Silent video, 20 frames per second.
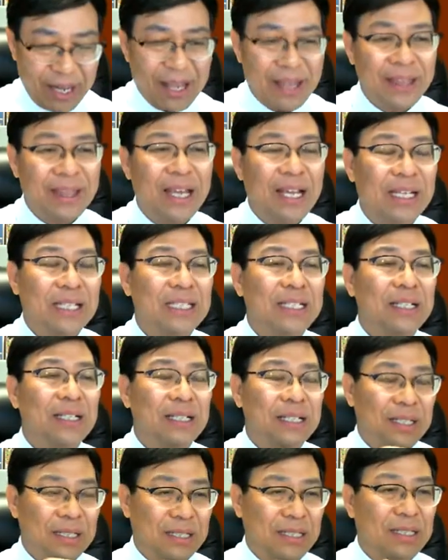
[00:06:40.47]
Then
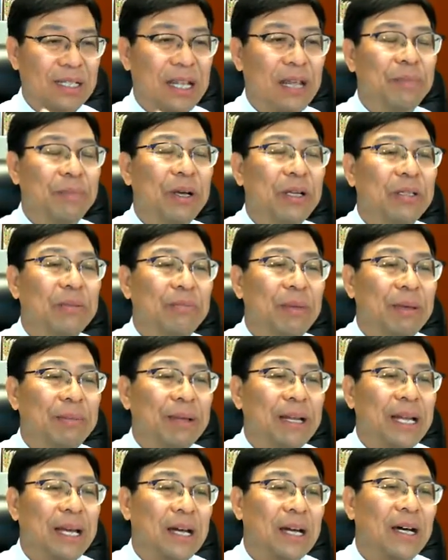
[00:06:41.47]
immigration may
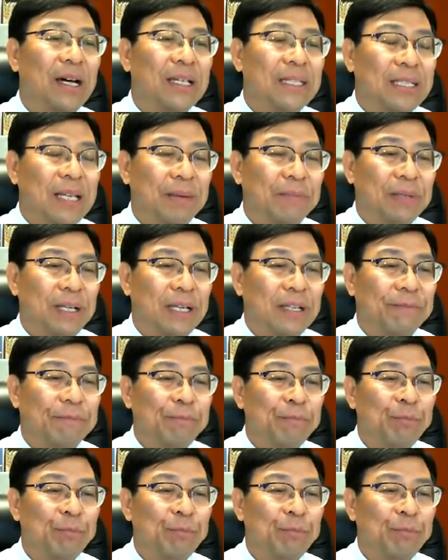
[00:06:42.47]
be accepted.